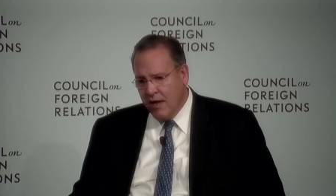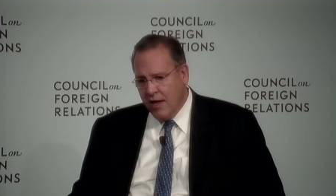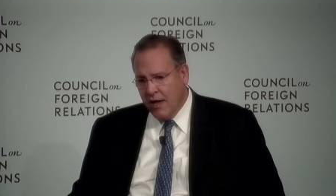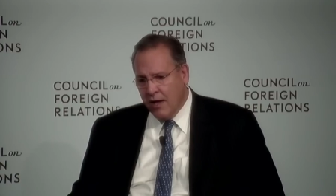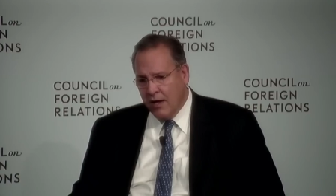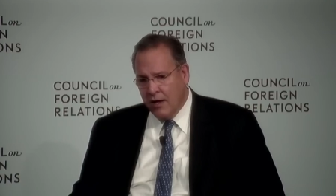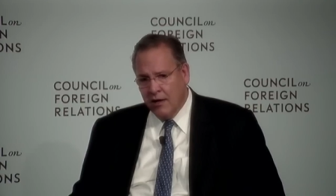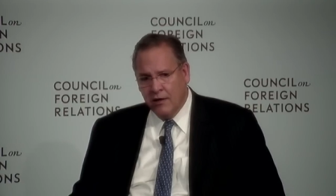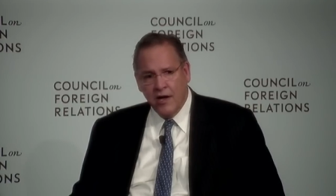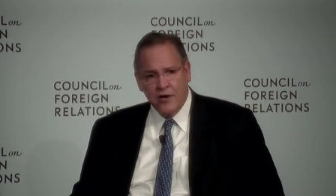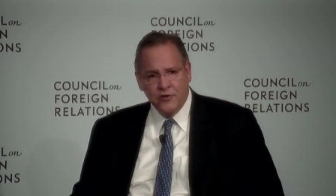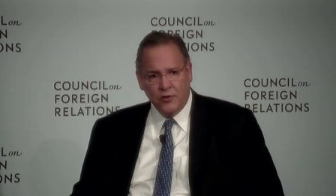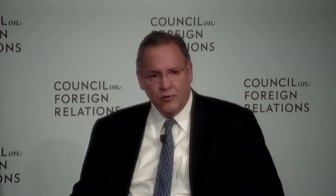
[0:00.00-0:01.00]
Uh,
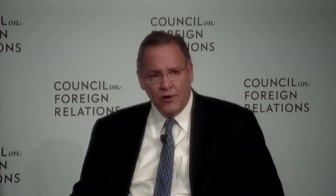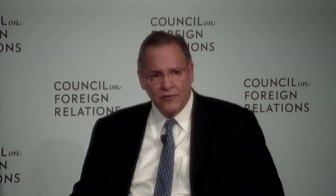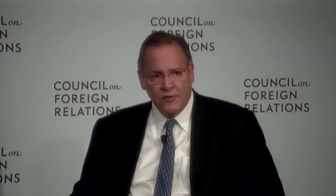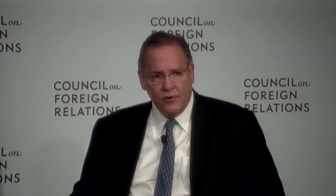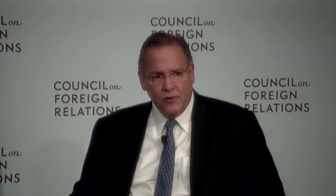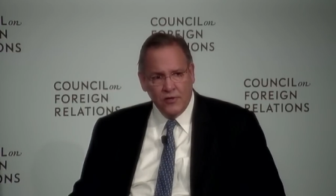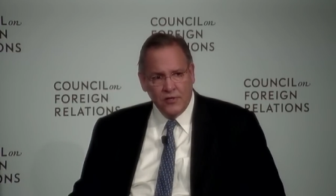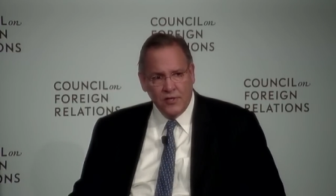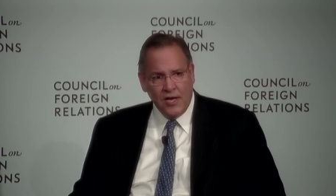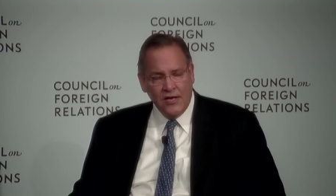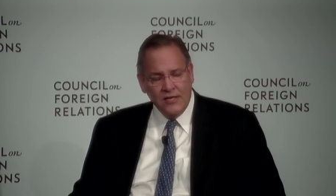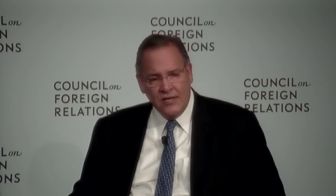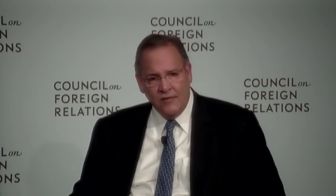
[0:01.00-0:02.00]
Elijah Graves Otis,
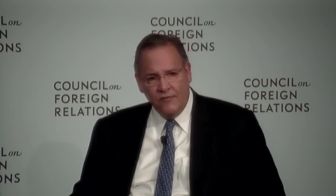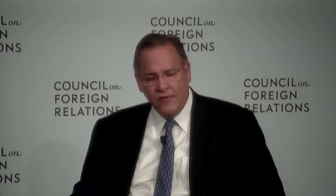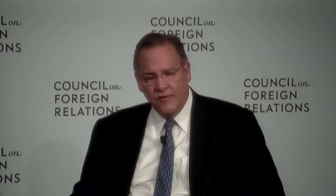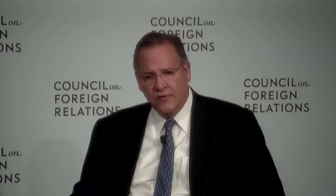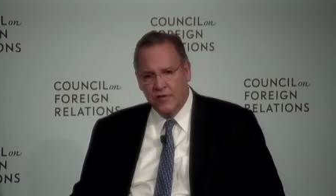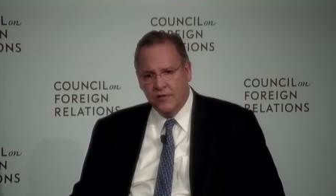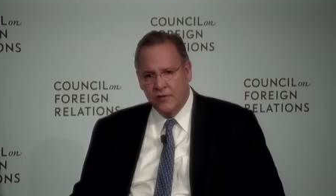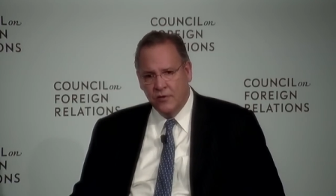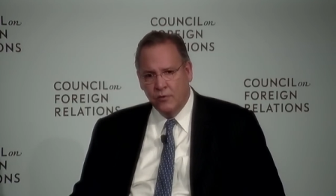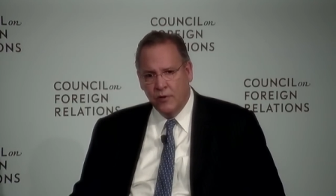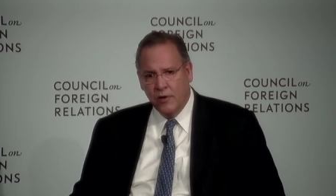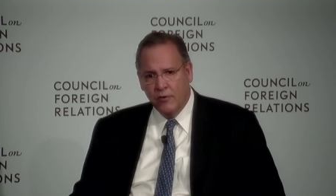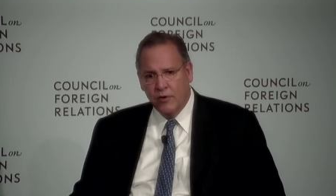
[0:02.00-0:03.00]
eighteen fifty-two,
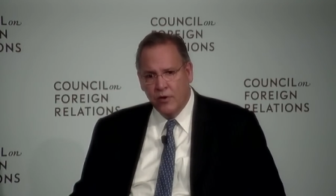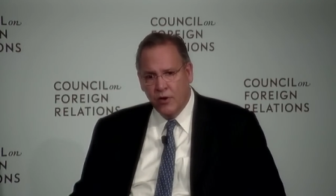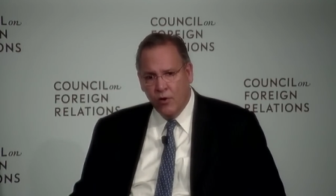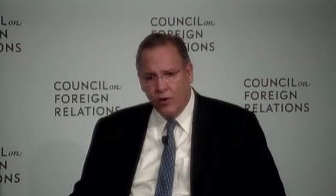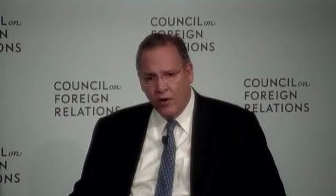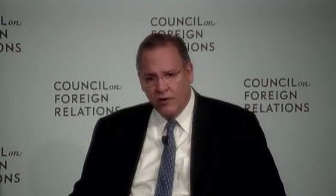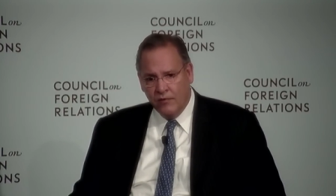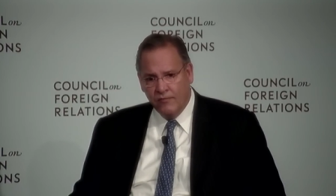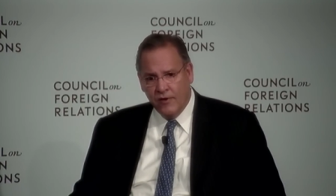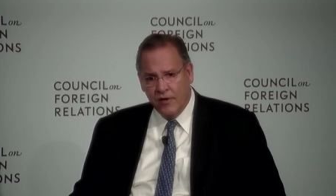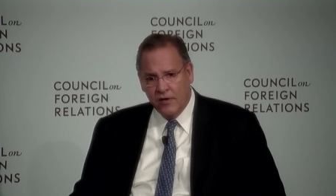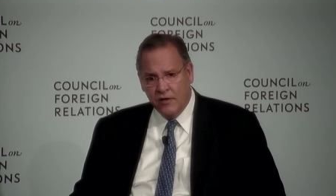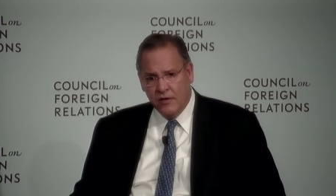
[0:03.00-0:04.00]
here in New York,
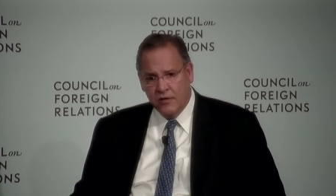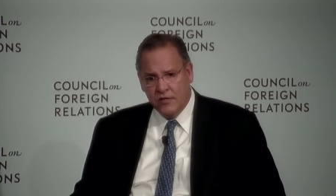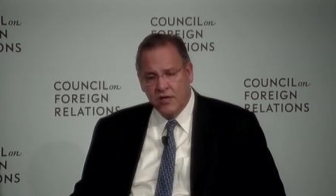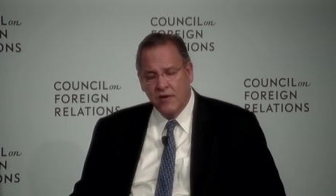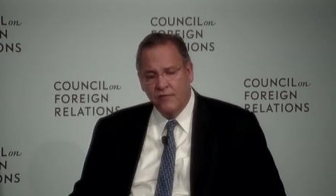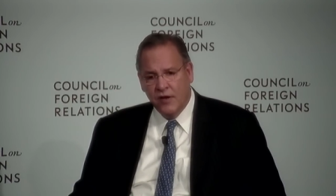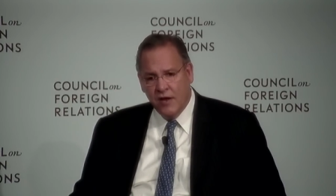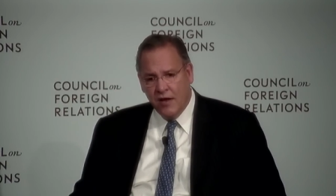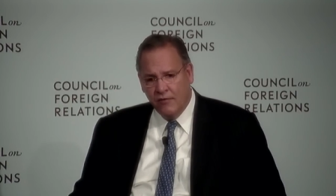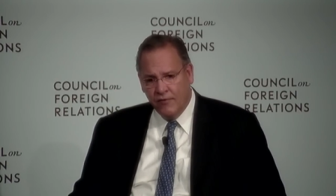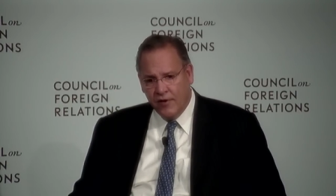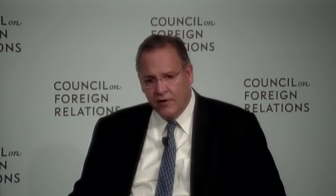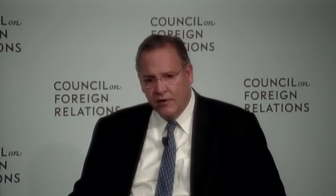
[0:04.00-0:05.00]
invented the safety
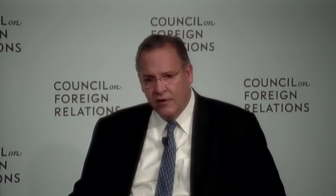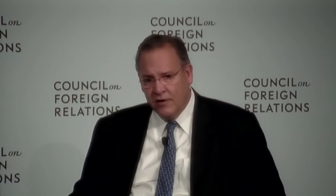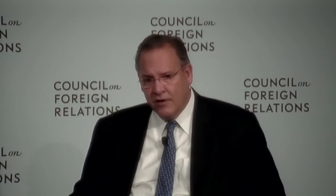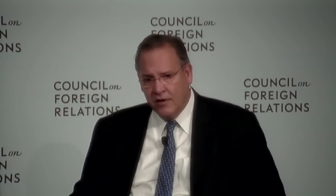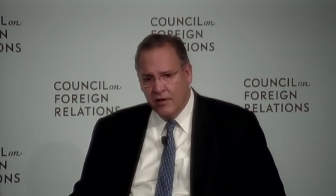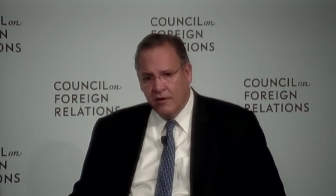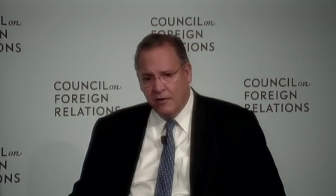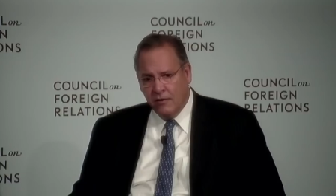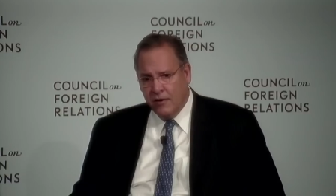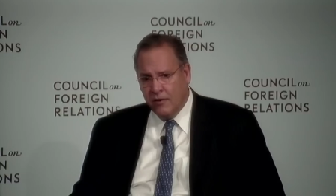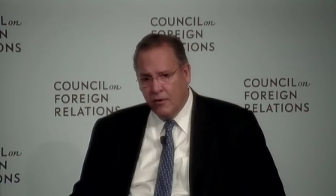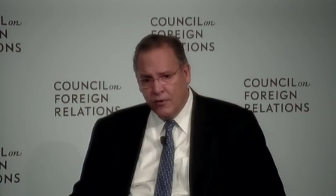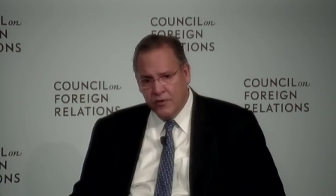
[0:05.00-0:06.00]
elevator.
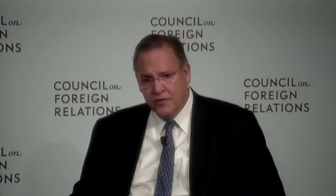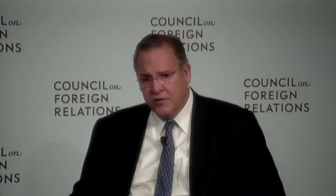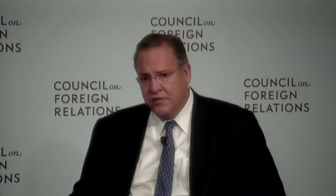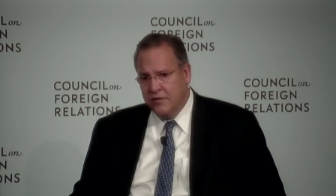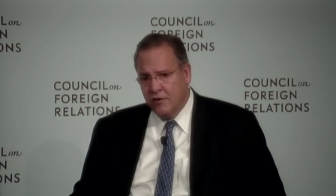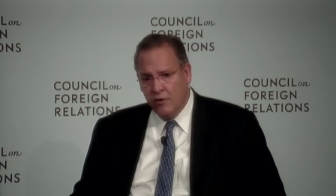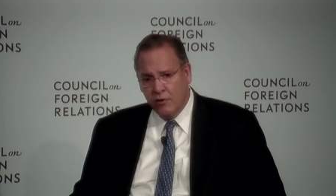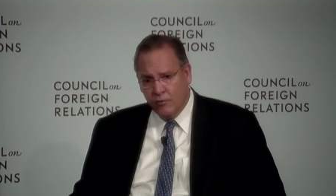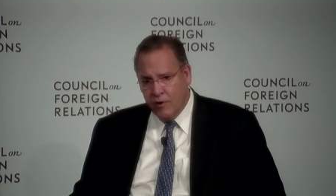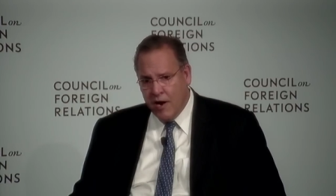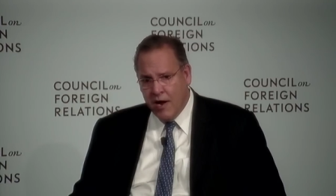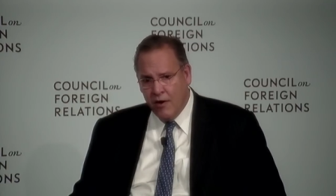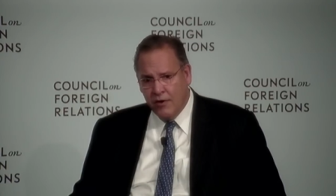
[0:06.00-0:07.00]
Right? Otis is still
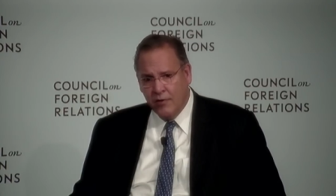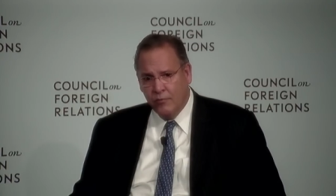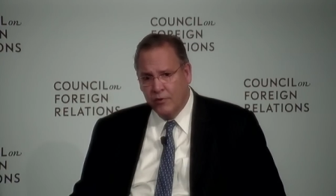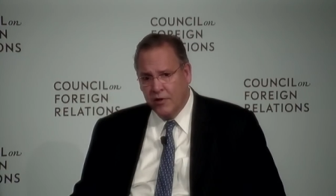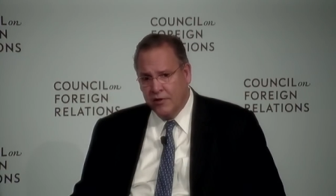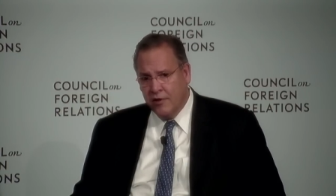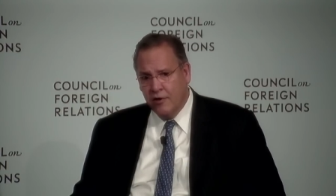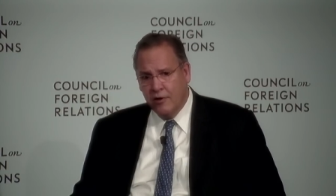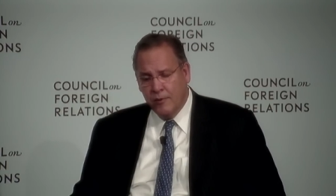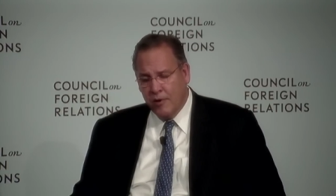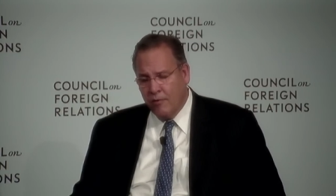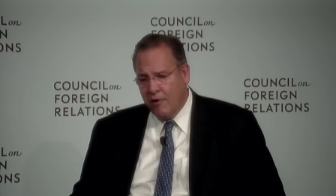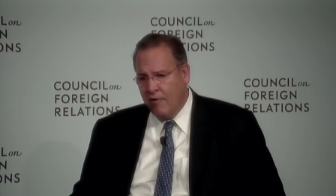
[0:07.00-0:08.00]
around and will continue to
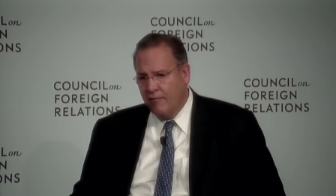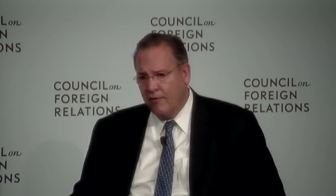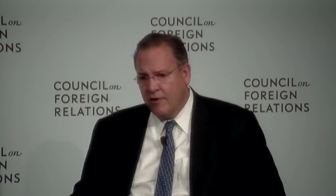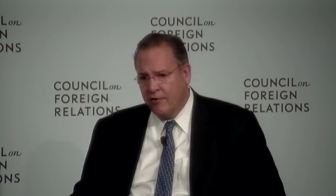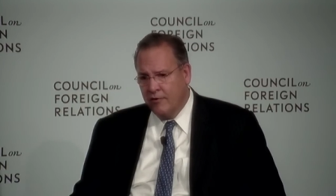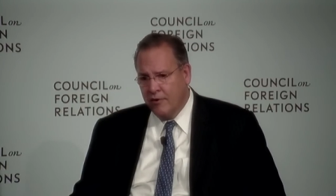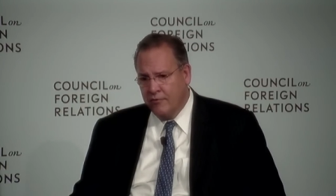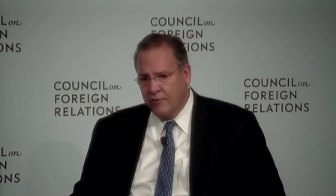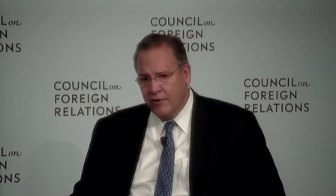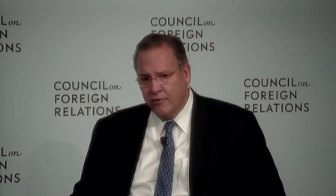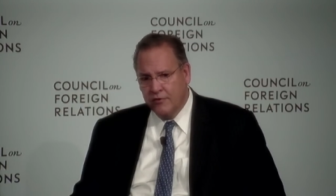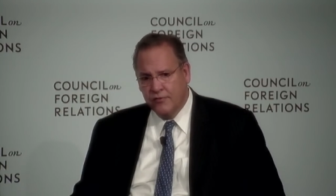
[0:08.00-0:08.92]
be around for another one hundred years.